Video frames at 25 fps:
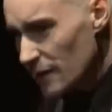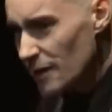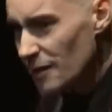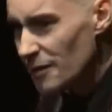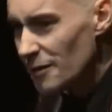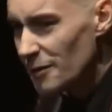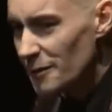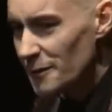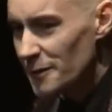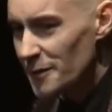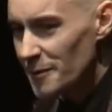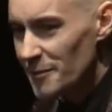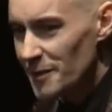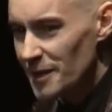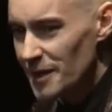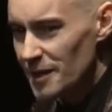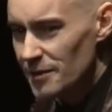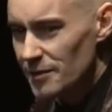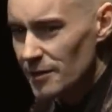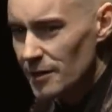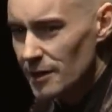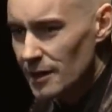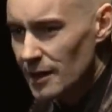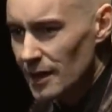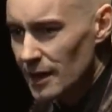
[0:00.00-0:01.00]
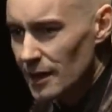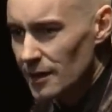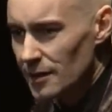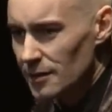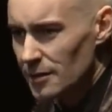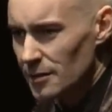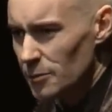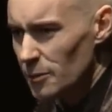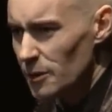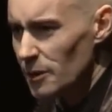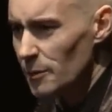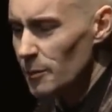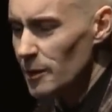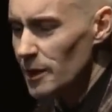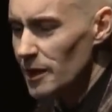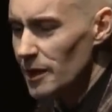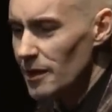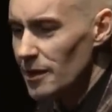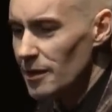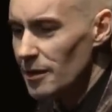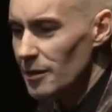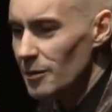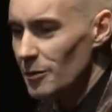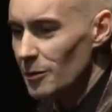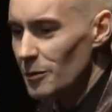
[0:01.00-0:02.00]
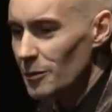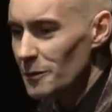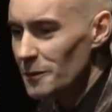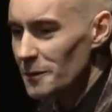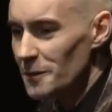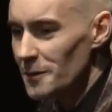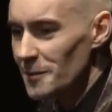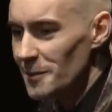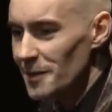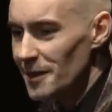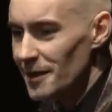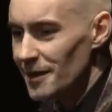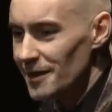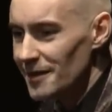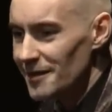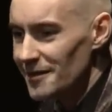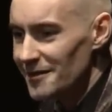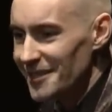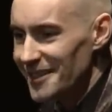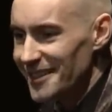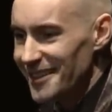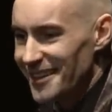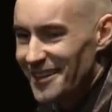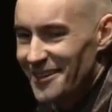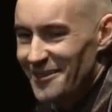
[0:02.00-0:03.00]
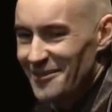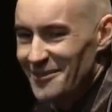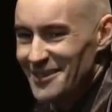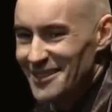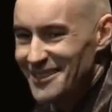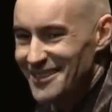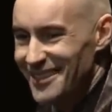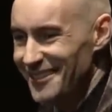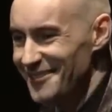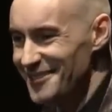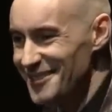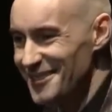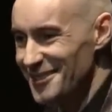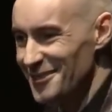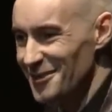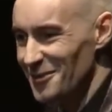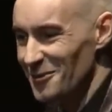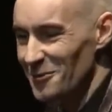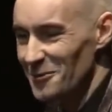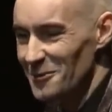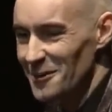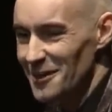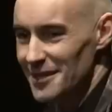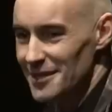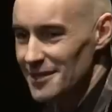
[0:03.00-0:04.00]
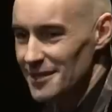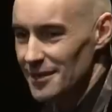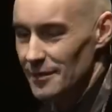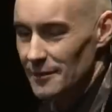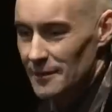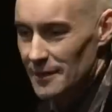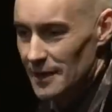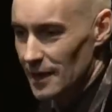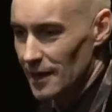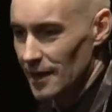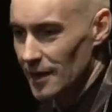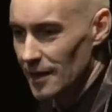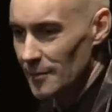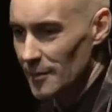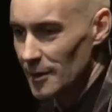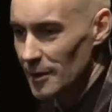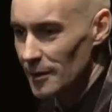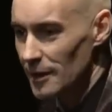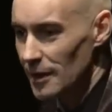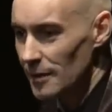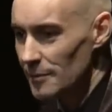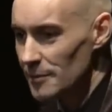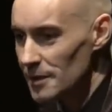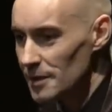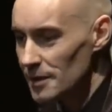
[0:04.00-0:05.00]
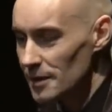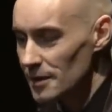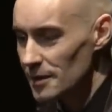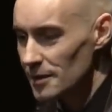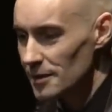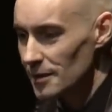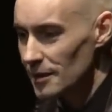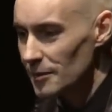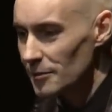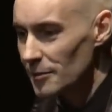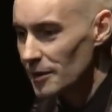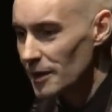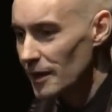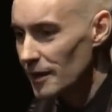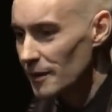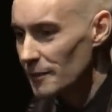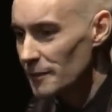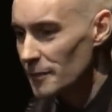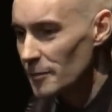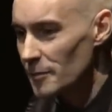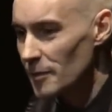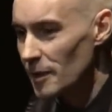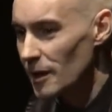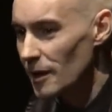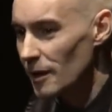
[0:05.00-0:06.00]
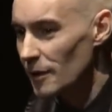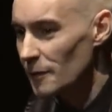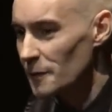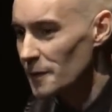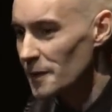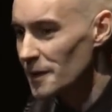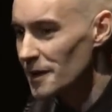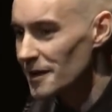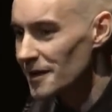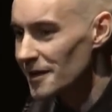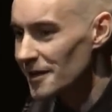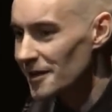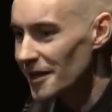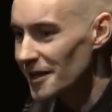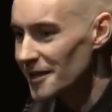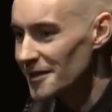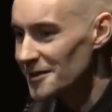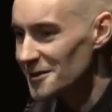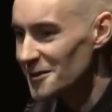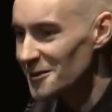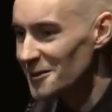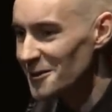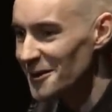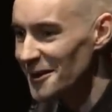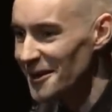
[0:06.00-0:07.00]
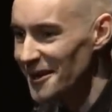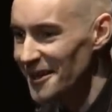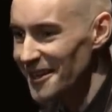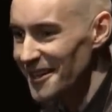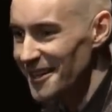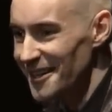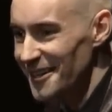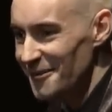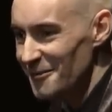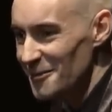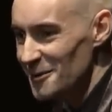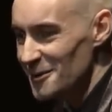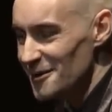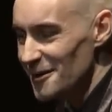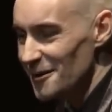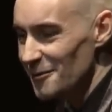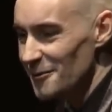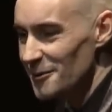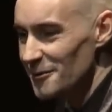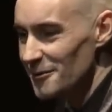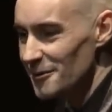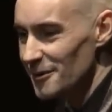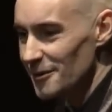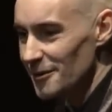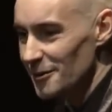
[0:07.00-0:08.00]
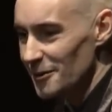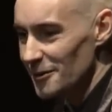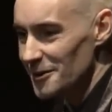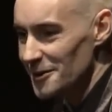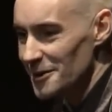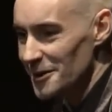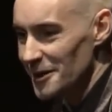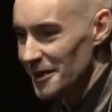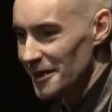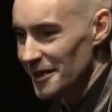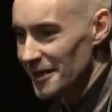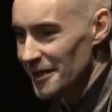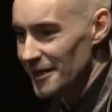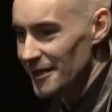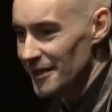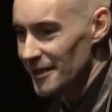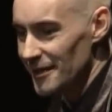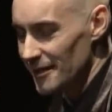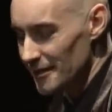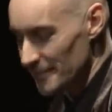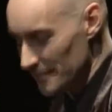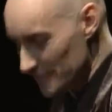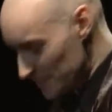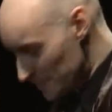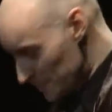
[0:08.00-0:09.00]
moving on from these ridiculous, where do you go from that? Right? I was told this stuff and I come out, and I'm just this little kid from Govan in Glasgow, which is a real dodgy area.